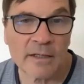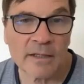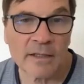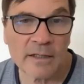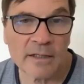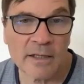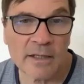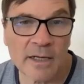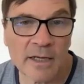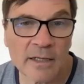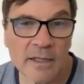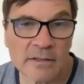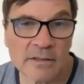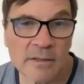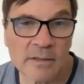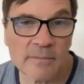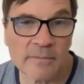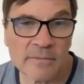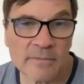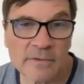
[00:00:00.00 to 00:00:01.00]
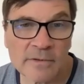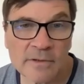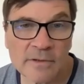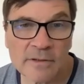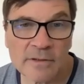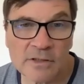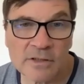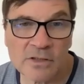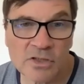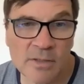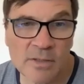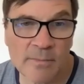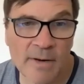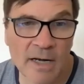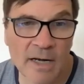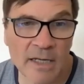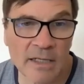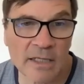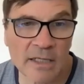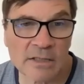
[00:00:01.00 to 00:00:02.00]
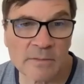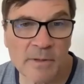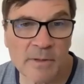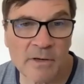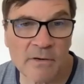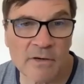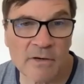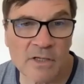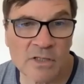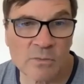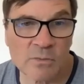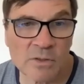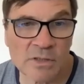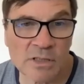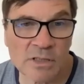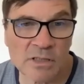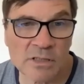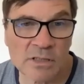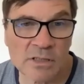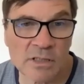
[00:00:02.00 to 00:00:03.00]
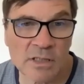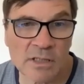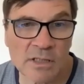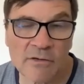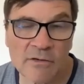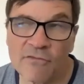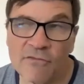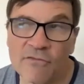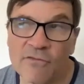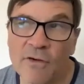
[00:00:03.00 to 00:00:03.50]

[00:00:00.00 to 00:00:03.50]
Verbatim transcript: yeah some shamanic experience, which is mm-hmm.